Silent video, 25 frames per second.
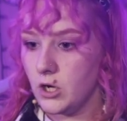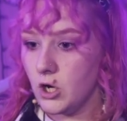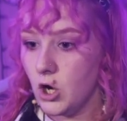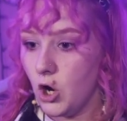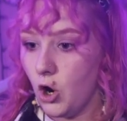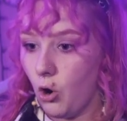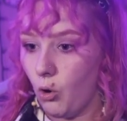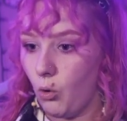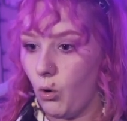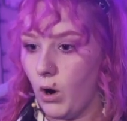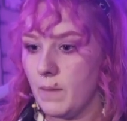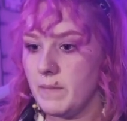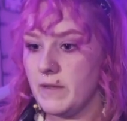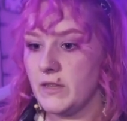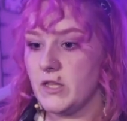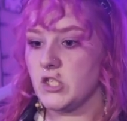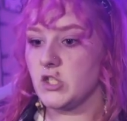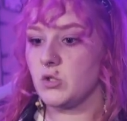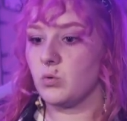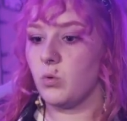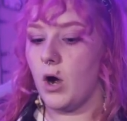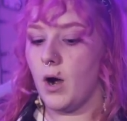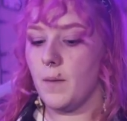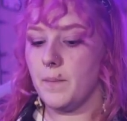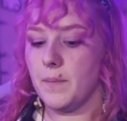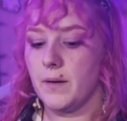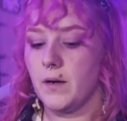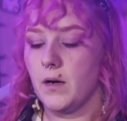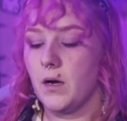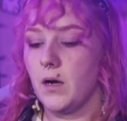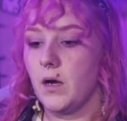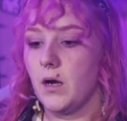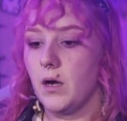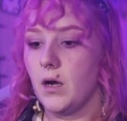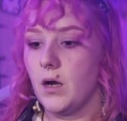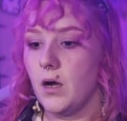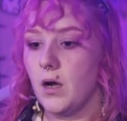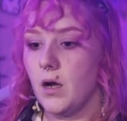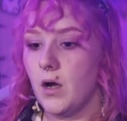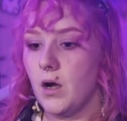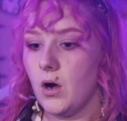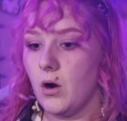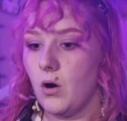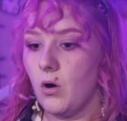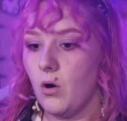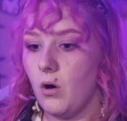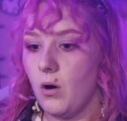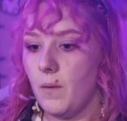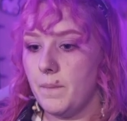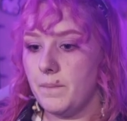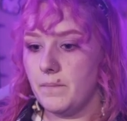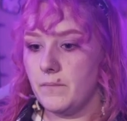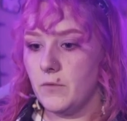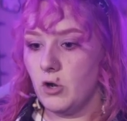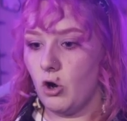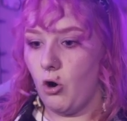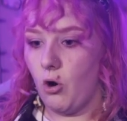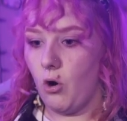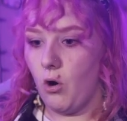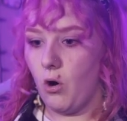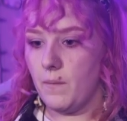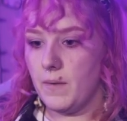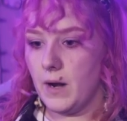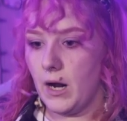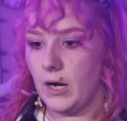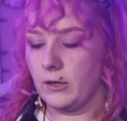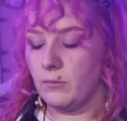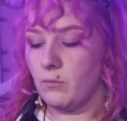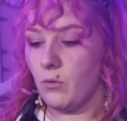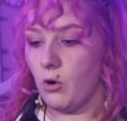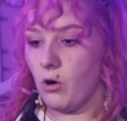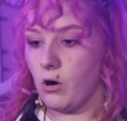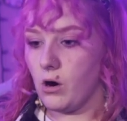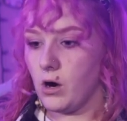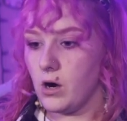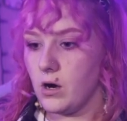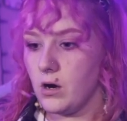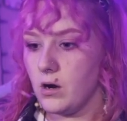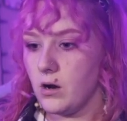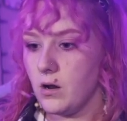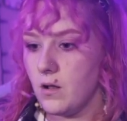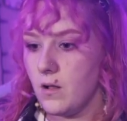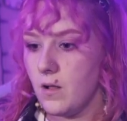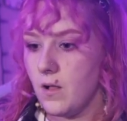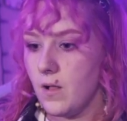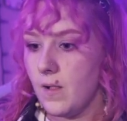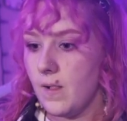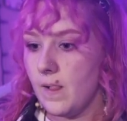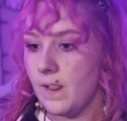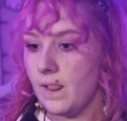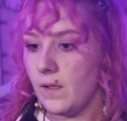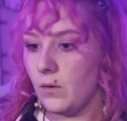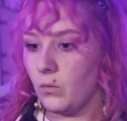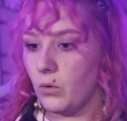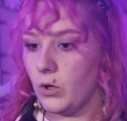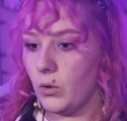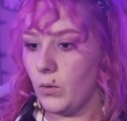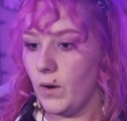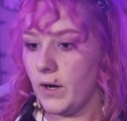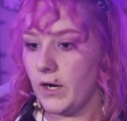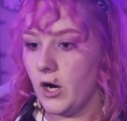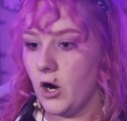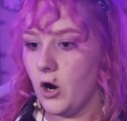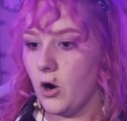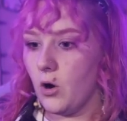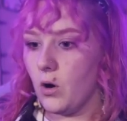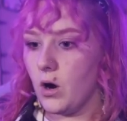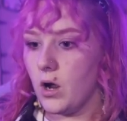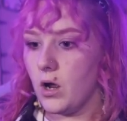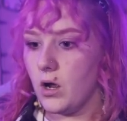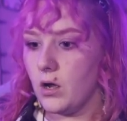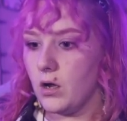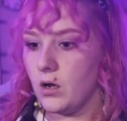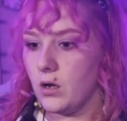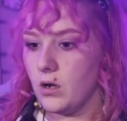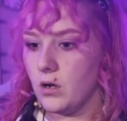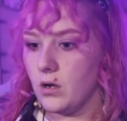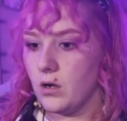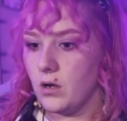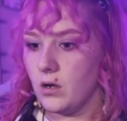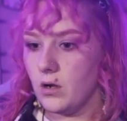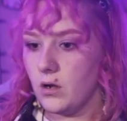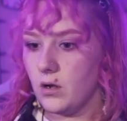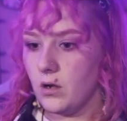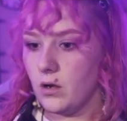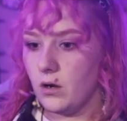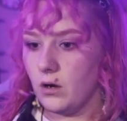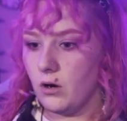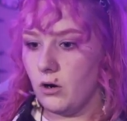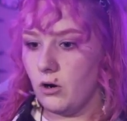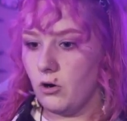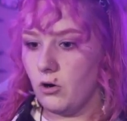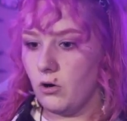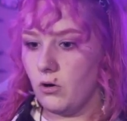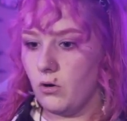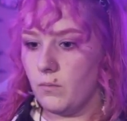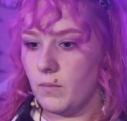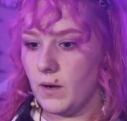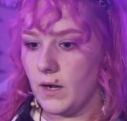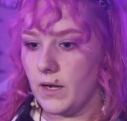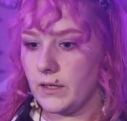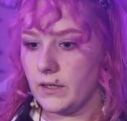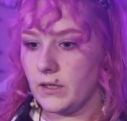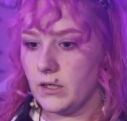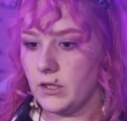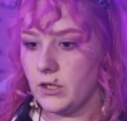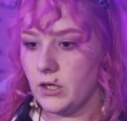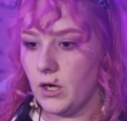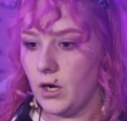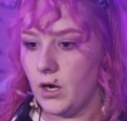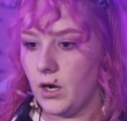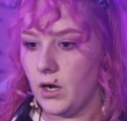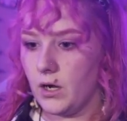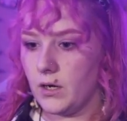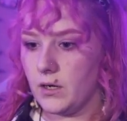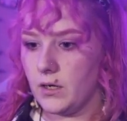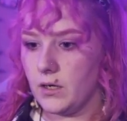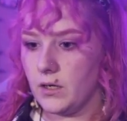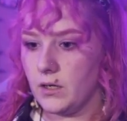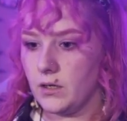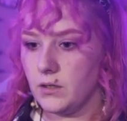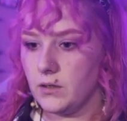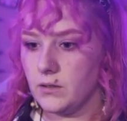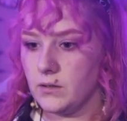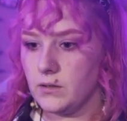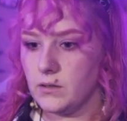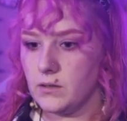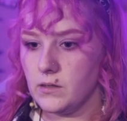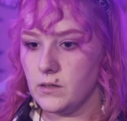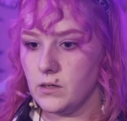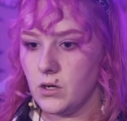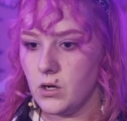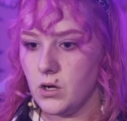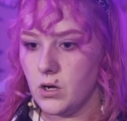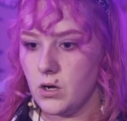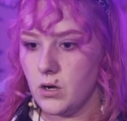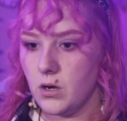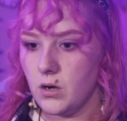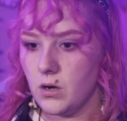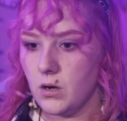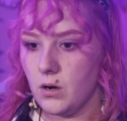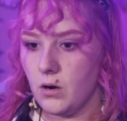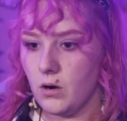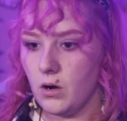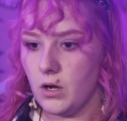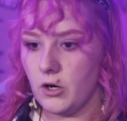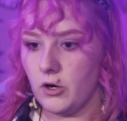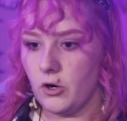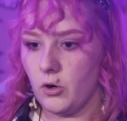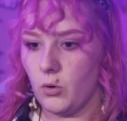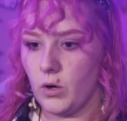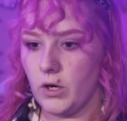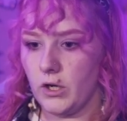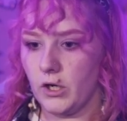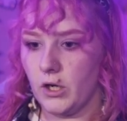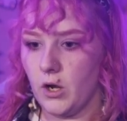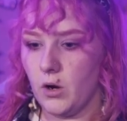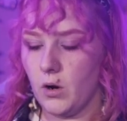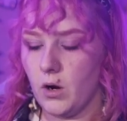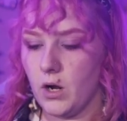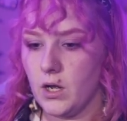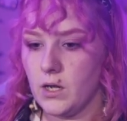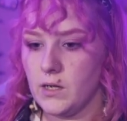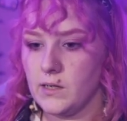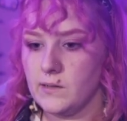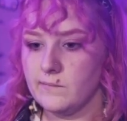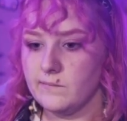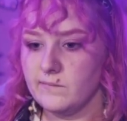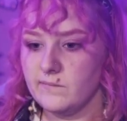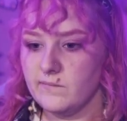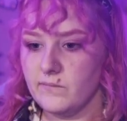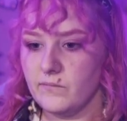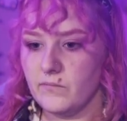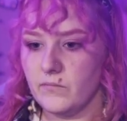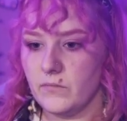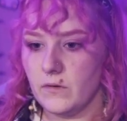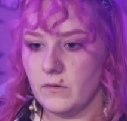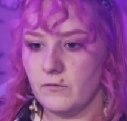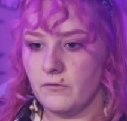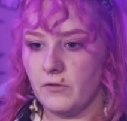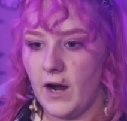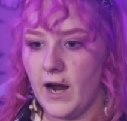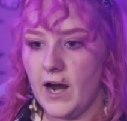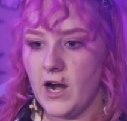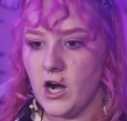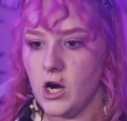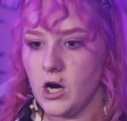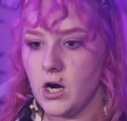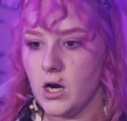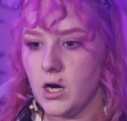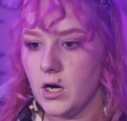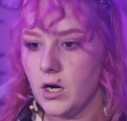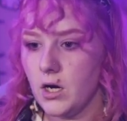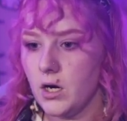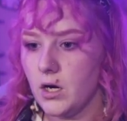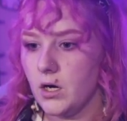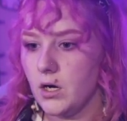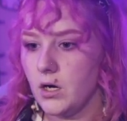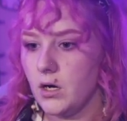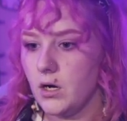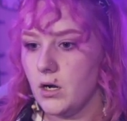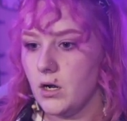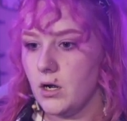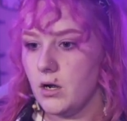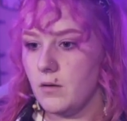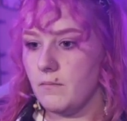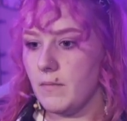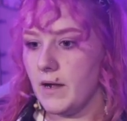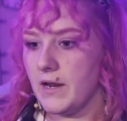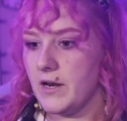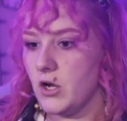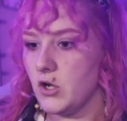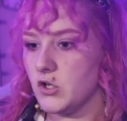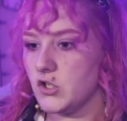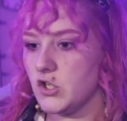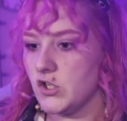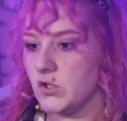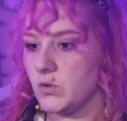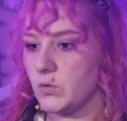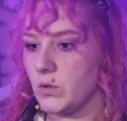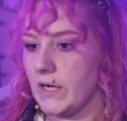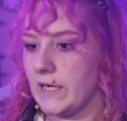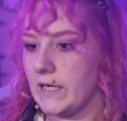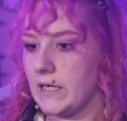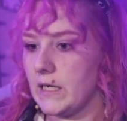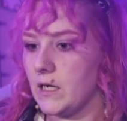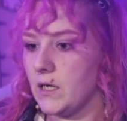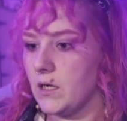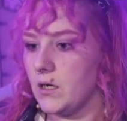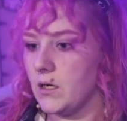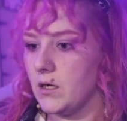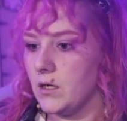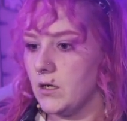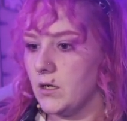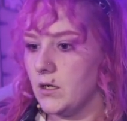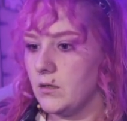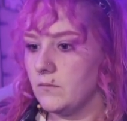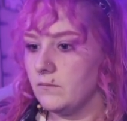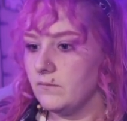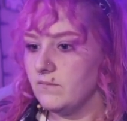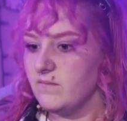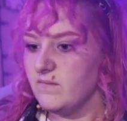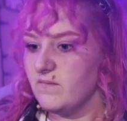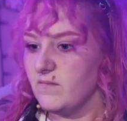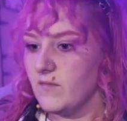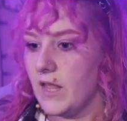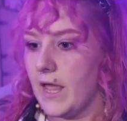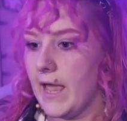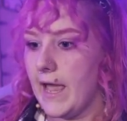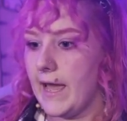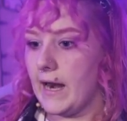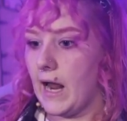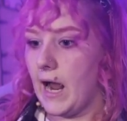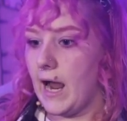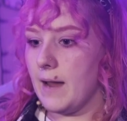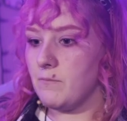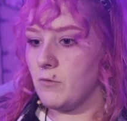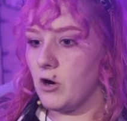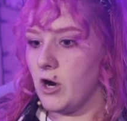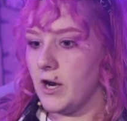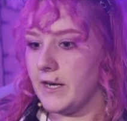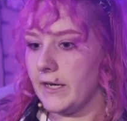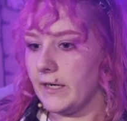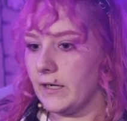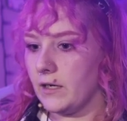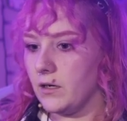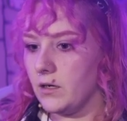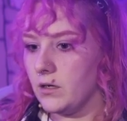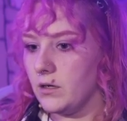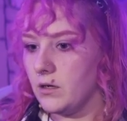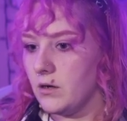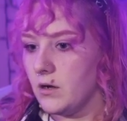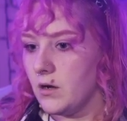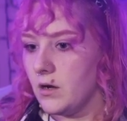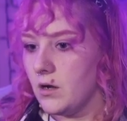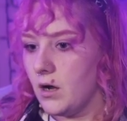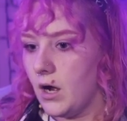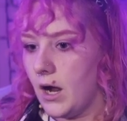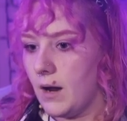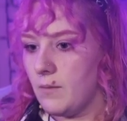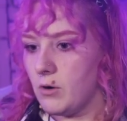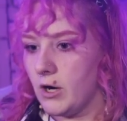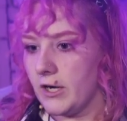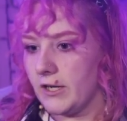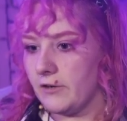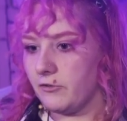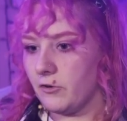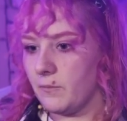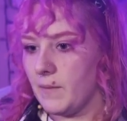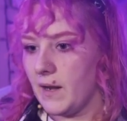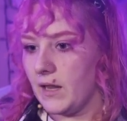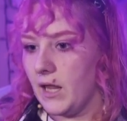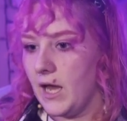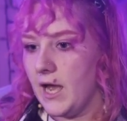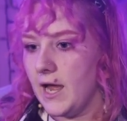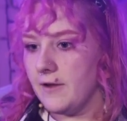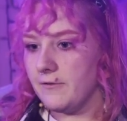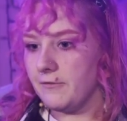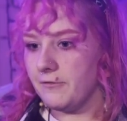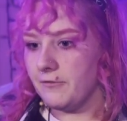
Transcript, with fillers: Oh, I'm in the swamp. Oh, no, I'm not anymore. Where do I go? Oh my god. Oh, I don't know where to go. Fire? My nose is running. And I'm running. I'm running for my life.